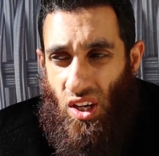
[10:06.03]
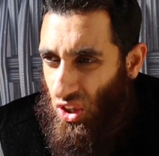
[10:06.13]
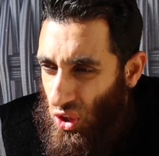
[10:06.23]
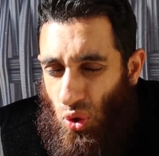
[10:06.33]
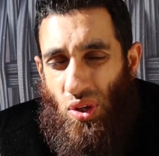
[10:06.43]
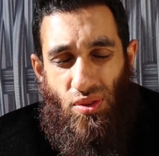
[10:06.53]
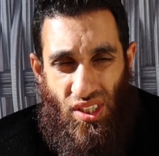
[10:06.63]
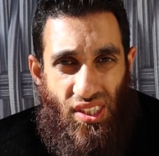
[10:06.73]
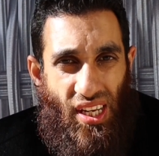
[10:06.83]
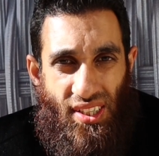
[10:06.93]
You knew he
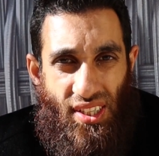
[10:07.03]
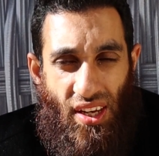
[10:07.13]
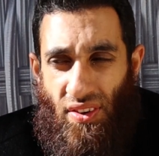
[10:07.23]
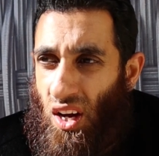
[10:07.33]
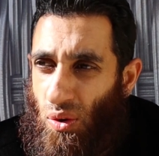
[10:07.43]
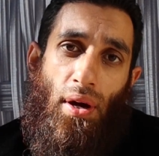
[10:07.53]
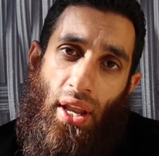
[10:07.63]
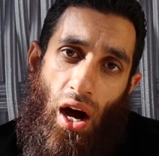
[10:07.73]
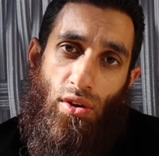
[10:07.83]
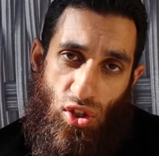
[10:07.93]
was insensitive,
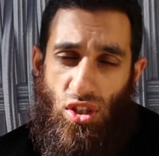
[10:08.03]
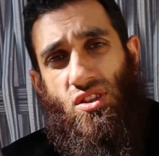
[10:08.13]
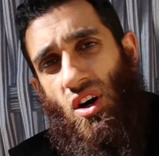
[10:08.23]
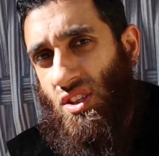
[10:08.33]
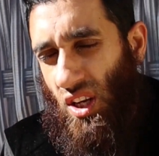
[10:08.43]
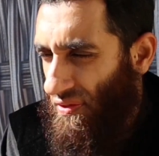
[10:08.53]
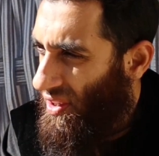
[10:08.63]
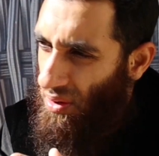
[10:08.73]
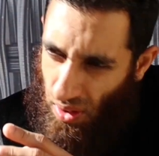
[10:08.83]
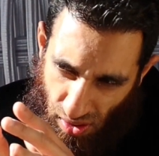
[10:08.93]
but now he's just, you know,
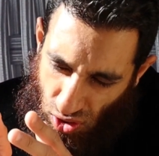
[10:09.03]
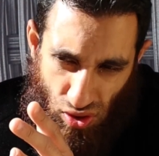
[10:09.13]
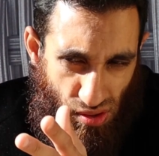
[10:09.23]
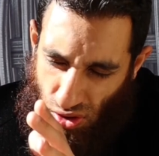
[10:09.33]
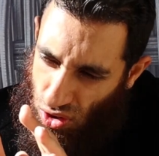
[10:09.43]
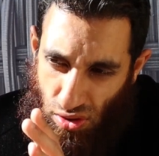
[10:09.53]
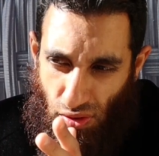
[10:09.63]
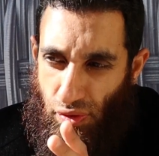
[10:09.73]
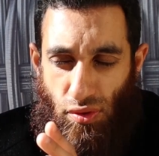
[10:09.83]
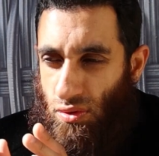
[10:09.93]
Salafi. You shouldn't
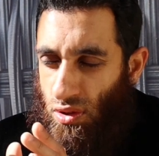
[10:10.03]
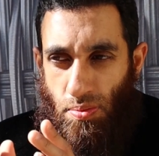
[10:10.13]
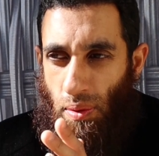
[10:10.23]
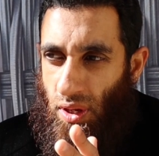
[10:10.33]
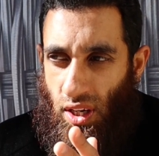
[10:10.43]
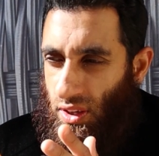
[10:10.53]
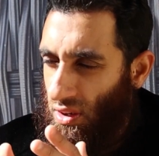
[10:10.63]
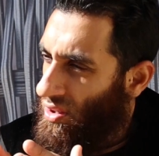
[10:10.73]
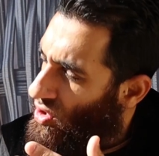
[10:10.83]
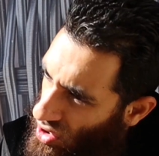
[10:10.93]
refute us publicly,
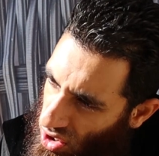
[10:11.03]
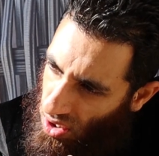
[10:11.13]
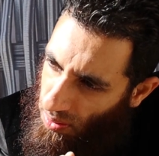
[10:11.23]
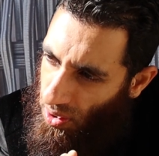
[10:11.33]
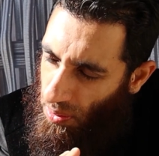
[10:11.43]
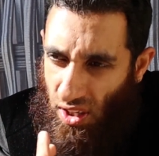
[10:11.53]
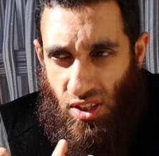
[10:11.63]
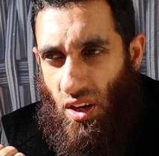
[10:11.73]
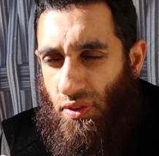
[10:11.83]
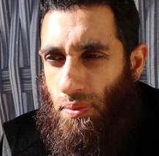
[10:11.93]
no? You should just come to me.
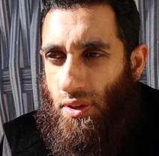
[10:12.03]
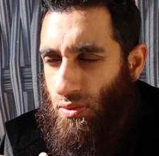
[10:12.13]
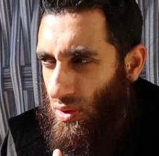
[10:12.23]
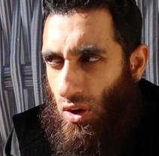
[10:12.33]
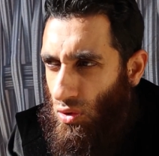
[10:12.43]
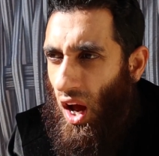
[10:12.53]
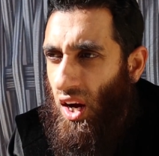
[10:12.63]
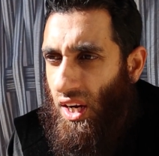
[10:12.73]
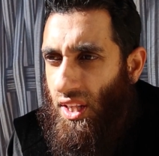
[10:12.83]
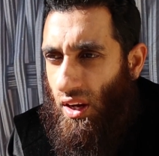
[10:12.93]
As Salafi brothers, we've got good
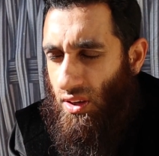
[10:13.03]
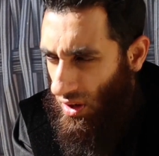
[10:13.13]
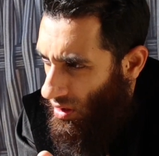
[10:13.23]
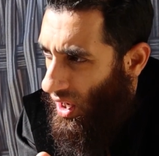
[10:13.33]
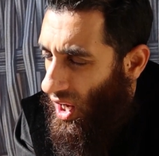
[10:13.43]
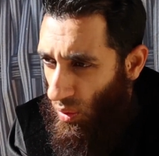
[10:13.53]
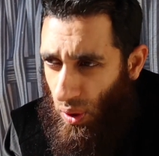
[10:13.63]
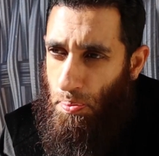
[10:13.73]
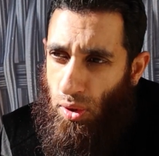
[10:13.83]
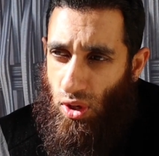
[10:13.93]
aqidah, you know?
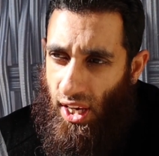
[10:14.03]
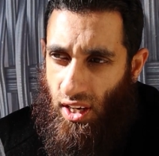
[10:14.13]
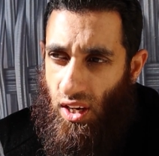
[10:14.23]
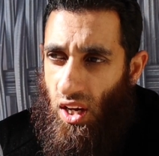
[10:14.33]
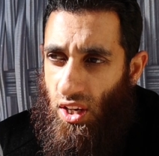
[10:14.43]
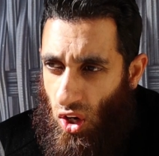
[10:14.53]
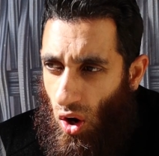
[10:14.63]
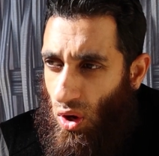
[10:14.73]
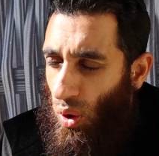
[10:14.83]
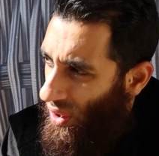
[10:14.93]
We bootlick, you
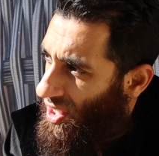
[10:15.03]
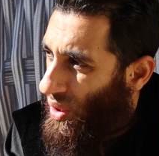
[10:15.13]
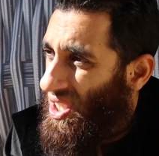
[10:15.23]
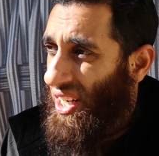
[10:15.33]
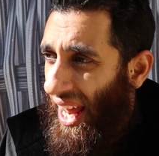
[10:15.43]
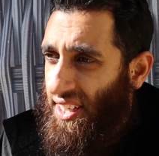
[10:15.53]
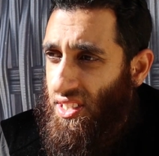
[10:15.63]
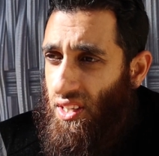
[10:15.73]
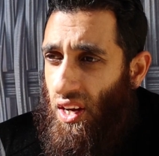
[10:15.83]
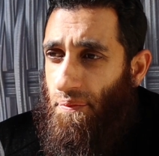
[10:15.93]
know? We twist
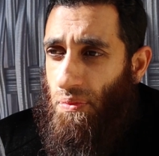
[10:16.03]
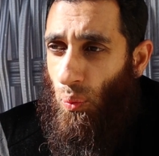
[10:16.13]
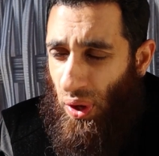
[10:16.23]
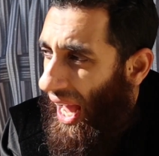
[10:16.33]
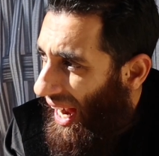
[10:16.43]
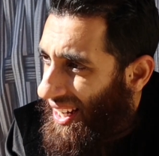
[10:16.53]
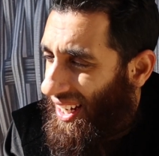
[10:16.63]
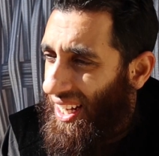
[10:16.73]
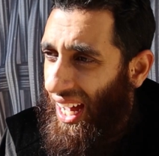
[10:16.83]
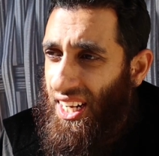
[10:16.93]
texts. We add
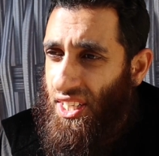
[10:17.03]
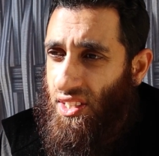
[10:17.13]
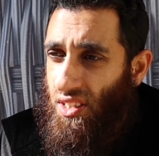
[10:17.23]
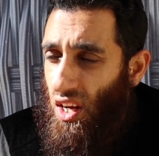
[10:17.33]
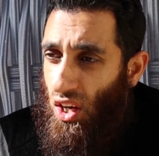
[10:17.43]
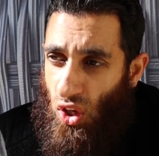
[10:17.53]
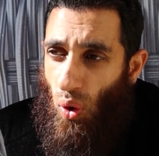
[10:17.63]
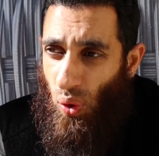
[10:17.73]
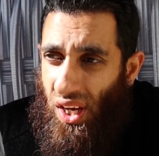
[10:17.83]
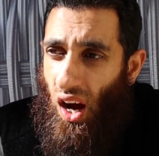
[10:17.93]
technicalities. You
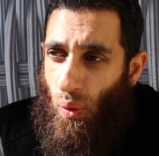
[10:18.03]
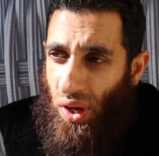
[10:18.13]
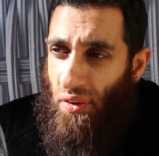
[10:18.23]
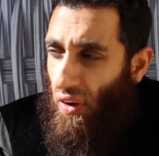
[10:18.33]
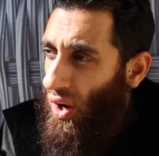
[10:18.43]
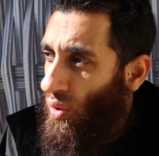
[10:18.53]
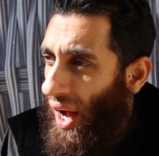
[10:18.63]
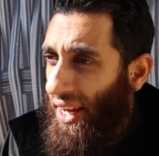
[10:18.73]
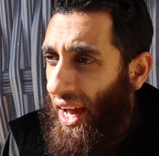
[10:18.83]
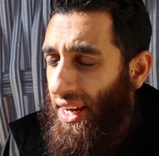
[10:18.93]
know, we follow
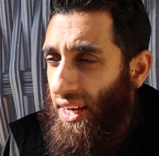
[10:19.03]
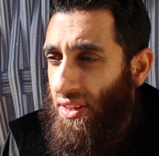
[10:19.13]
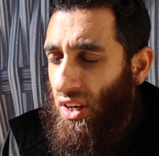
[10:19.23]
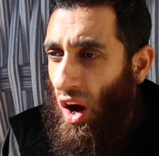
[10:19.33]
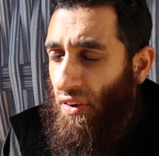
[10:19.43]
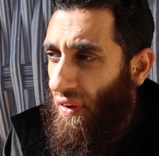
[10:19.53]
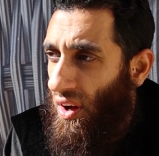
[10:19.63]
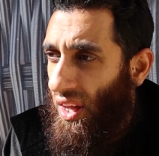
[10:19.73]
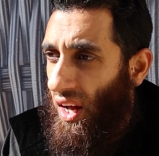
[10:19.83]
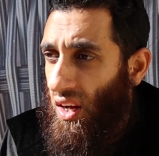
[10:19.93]
the
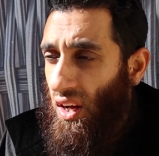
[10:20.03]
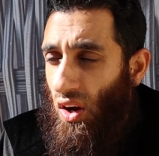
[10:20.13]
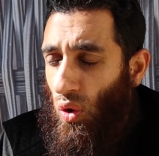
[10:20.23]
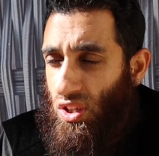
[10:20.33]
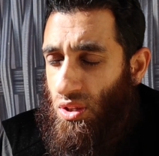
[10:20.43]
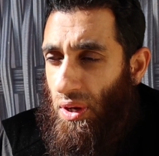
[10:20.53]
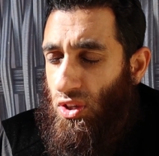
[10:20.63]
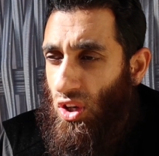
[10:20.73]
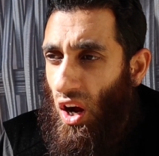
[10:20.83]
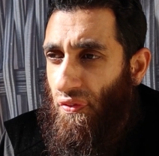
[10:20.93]
godfather or the
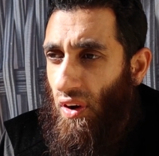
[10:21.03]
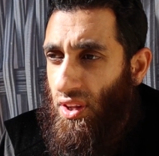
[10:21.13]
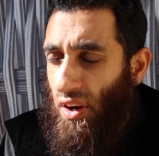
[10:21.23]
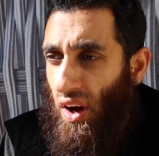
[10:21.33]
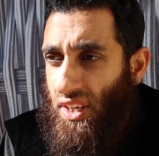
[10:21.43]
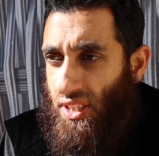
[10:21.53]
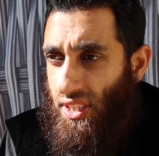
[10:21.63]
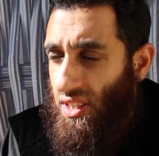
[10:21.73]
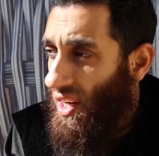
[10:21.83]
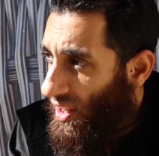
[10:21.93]
spiritual godfather of
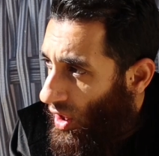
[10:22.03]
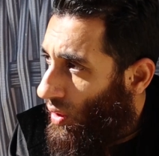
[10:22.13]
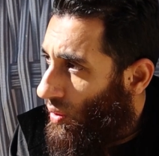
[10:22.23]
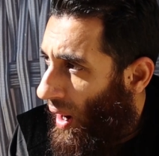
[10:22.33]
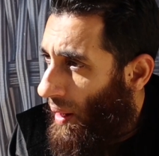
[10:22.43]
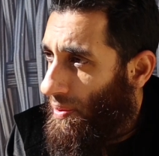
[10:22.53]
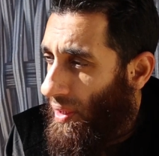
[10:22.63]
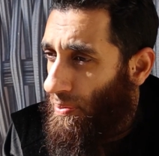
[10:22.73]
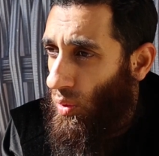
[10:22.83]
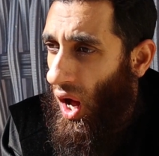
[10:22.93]
ISIS, you know, Muhammad
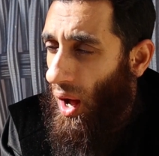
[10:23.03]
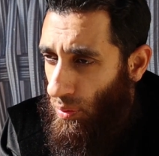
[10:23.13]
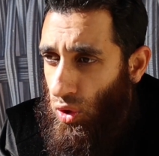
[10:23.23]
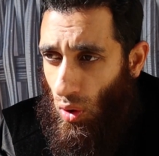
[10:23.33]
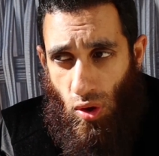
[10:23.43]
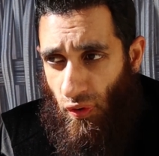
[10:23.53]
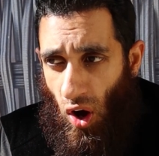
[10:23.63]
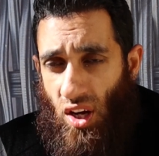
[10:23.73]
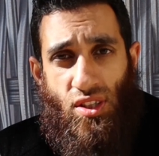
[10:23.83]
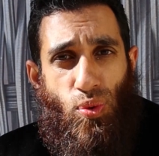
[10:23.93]
bin Abdul Wahab. You know,
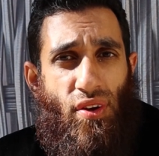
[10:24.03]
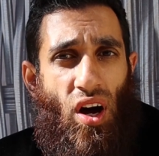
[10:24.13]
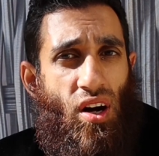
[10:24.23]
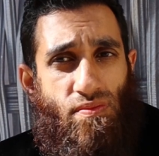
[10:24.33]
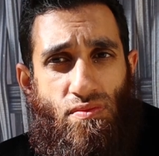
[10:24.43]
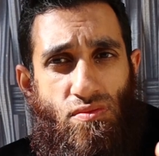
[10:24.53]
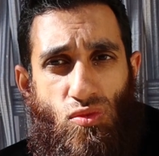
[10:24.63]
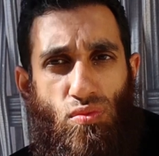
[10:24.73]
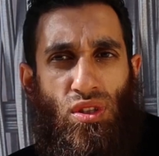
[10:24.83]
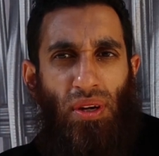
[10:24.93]
for us, we've got
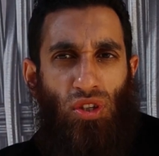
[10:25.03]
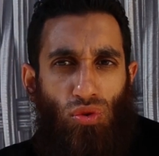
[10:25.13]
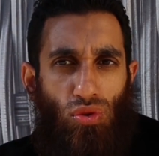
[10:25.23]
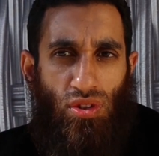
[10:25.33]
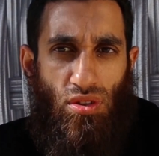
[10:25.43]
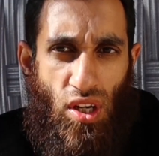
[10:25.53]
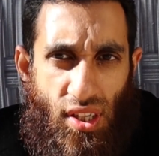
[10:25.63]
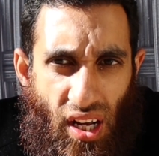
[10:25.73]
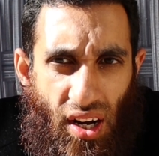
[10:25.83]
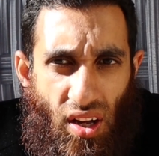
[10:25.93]
special rules, you
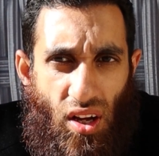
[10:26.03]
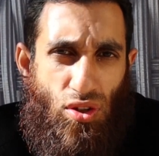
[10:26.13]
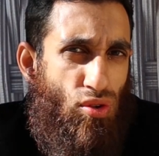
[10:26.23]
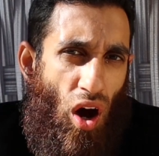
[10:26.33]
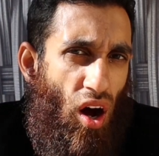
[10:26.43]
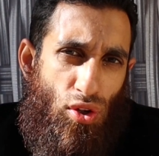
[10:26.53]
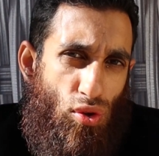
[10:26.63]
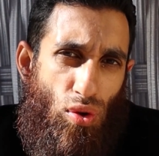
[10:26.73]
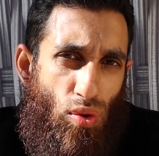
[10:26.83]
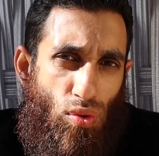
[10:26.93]
understand? You can't
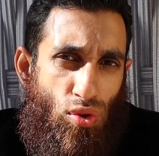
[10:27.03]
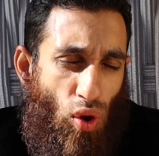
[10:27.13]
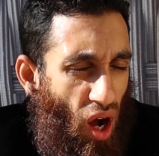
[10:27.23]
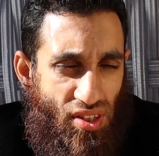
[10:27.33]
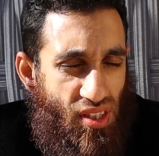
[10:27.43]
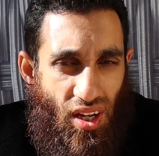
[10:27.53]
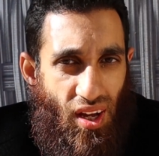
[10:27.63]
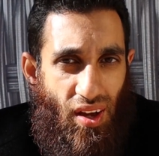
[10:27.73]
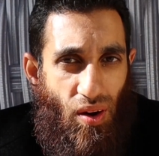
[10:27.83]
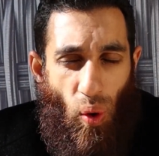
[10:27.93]
do to us
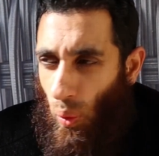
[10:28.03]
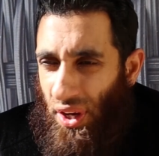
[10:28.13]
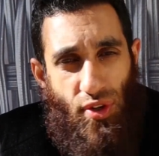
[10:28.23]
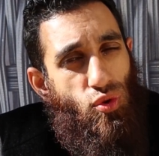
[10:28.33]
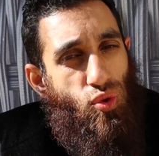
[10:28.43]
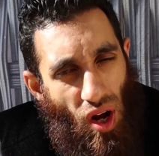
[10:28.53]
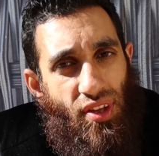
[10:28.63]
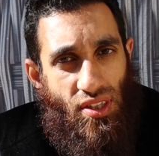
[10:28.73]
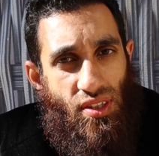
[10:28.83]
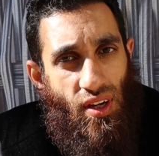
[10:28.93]
what we do to
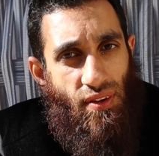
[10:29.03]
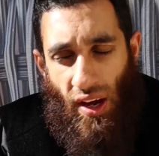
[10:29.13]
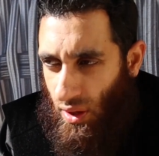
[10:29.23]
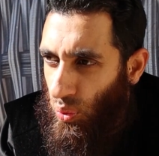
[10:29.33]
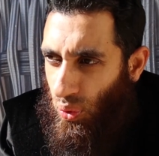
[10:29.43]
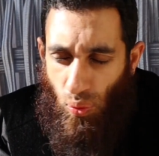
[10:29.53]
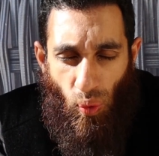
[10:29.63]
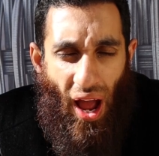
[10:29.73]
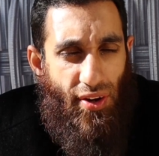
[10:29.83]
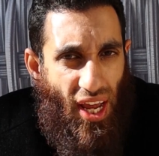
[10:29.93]
others. Like,
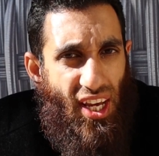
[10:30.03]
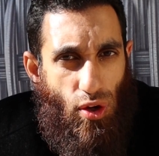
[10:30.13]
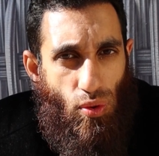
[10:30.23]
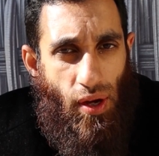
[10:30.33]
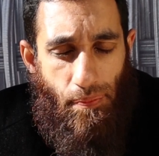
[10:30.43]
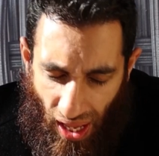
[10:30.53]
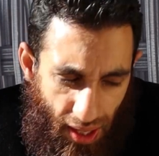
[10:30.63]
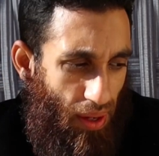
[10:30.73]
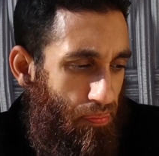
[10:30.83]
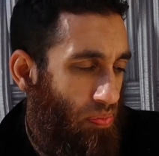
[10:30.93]
how dare you?
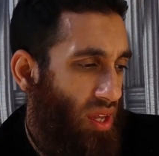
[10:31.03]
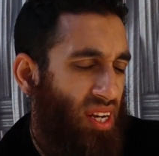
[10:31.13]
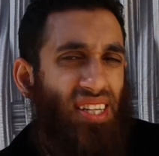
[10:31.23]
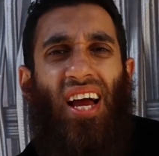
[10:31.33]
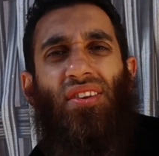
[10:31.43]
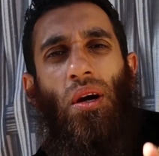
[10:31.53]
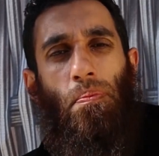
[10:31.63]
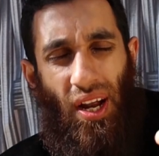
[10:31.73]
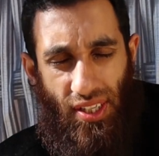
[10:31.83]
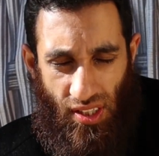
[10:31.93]
Anyway, let's hear the
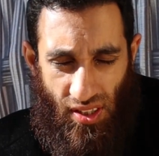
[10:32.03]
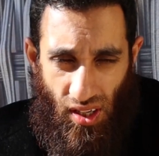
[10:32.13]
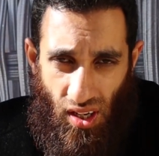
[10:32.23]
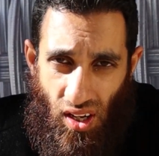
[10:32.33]
companions.